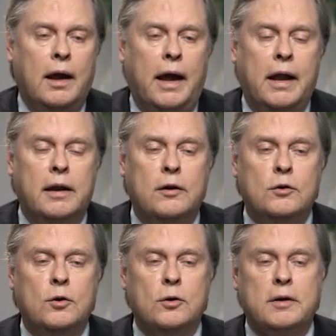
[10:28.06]
And
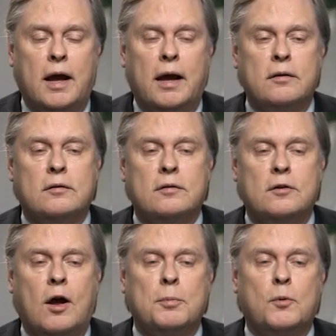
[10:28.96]
your task
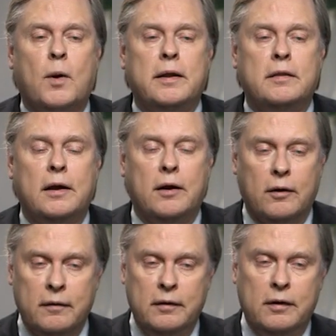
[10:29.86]
stops right there.